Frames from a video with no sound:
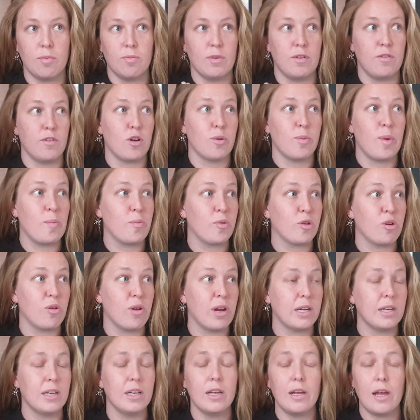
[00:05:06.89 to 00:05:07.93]
if I remember
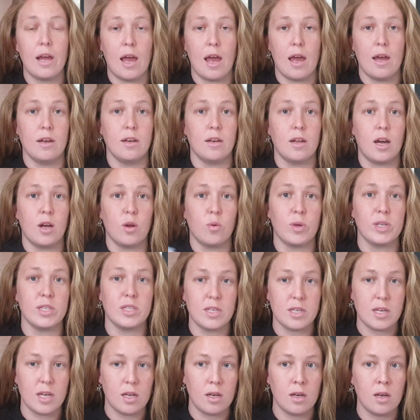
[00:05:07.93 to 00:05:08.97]
correctly, and I
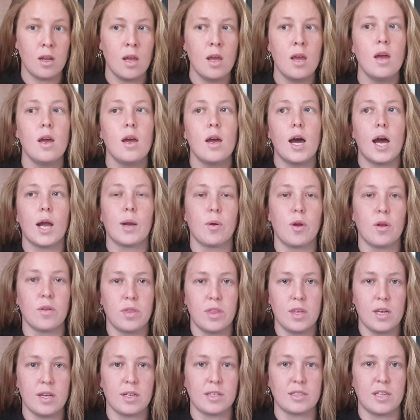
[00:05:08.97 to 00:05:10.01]
went in, I
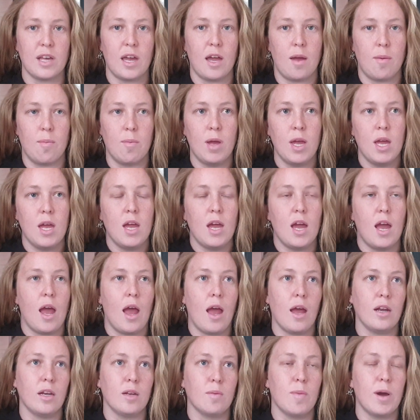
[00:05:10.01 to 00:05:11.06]
wrote the exam,
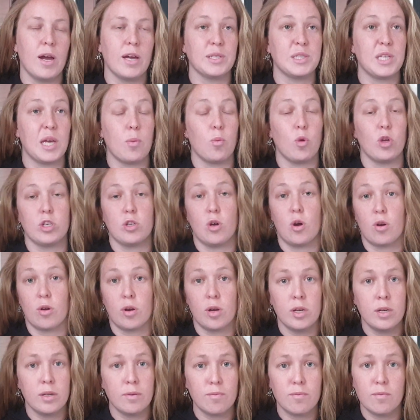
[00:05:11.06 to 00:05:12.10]
and my exam went
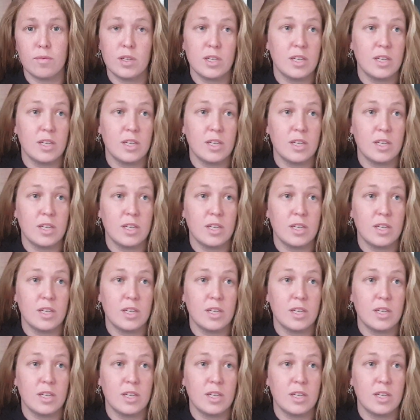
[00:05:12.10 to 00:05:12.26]
horrid.